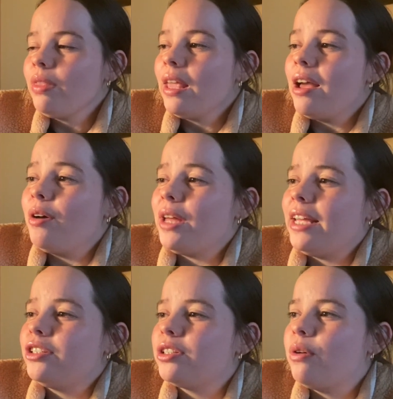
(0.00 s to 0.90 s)

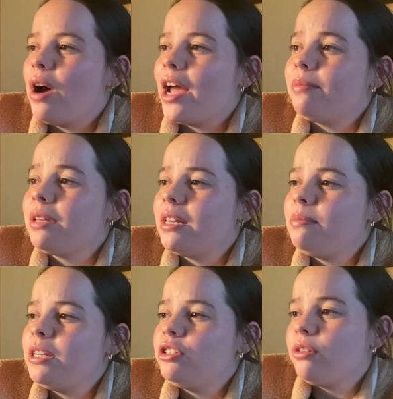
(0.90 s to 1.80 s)
Okay, so I'm gonna
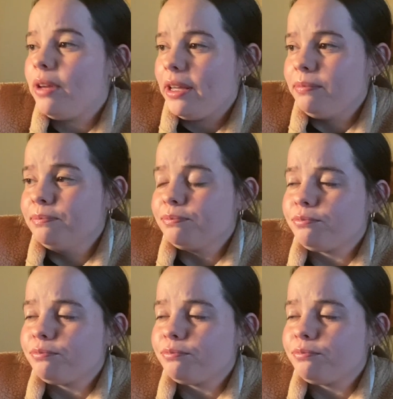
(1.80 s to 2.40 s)
be doing